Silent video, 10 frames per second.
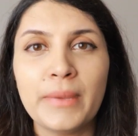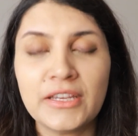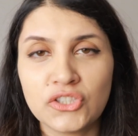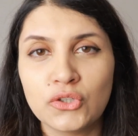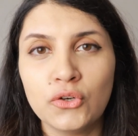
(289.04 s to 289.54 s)

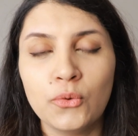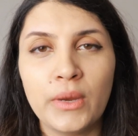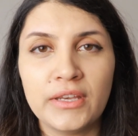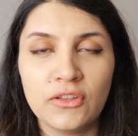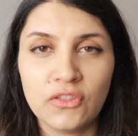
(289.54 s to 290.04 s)
make sure
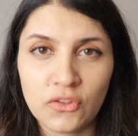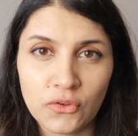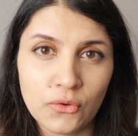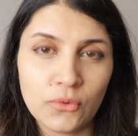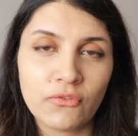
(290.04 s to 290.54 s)
when you
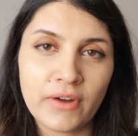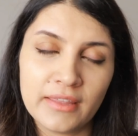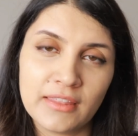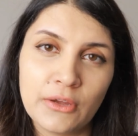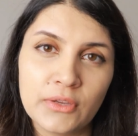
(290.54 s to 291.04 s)
do
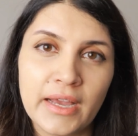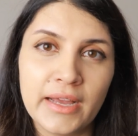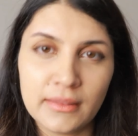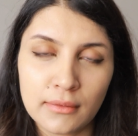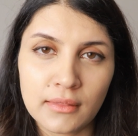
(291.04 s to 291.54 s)
write down your
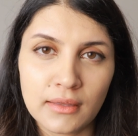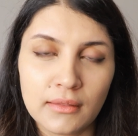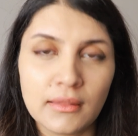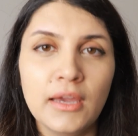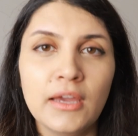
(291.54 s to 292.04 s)

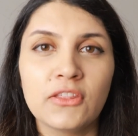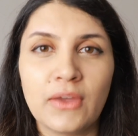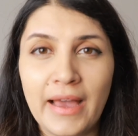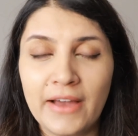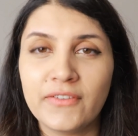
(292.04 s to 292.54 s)
answers
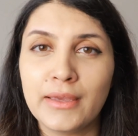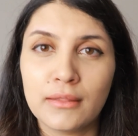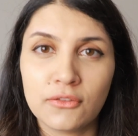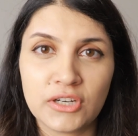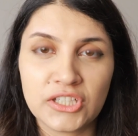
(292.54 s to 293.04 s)
to have a
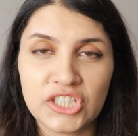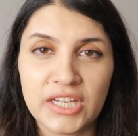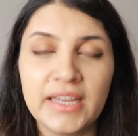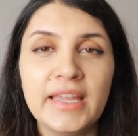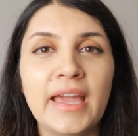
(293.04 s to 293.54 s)

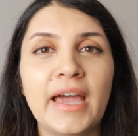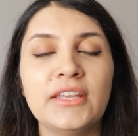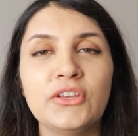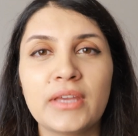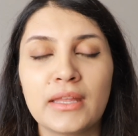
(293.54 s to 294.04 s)
structure,
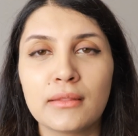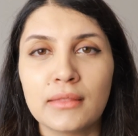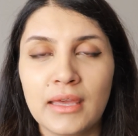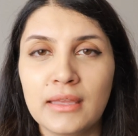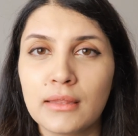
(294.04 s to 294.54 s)
and you can
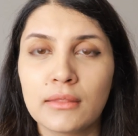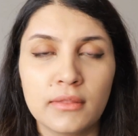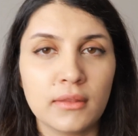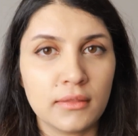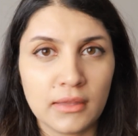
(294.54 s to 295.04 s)
say this
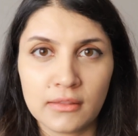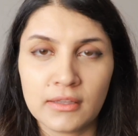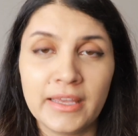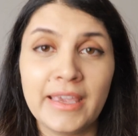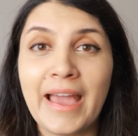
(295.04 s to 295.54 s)

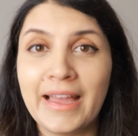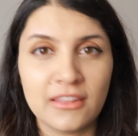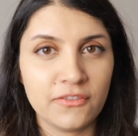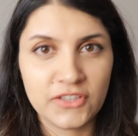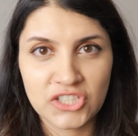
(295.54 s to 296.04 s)
succinctly
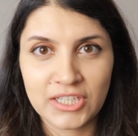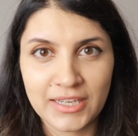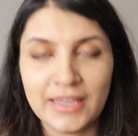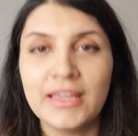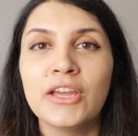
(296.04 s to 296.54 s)
and
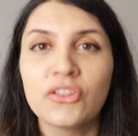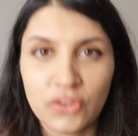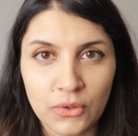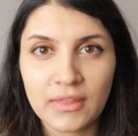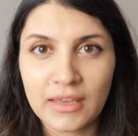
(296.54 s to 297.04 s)
efficiently,
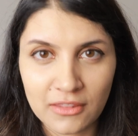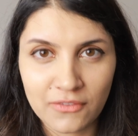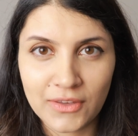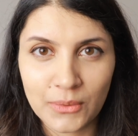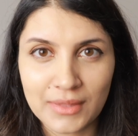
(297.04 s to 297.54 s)
to the
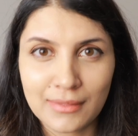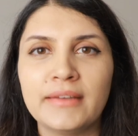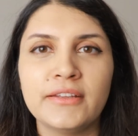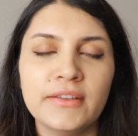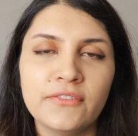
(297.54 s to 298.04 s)
interviewers.
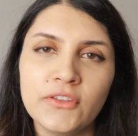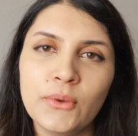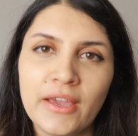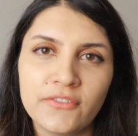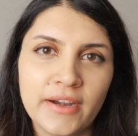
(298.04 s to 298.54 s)
And if
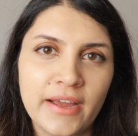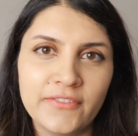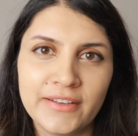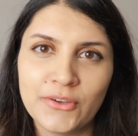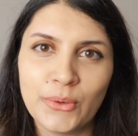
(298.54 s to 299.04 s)
you ever
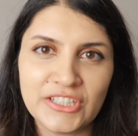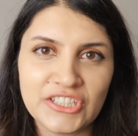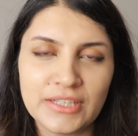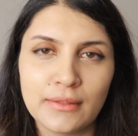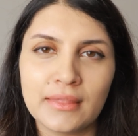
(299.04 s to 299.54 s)
have any
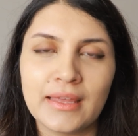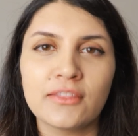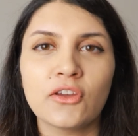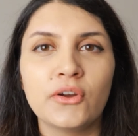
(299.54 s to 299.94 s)
questions that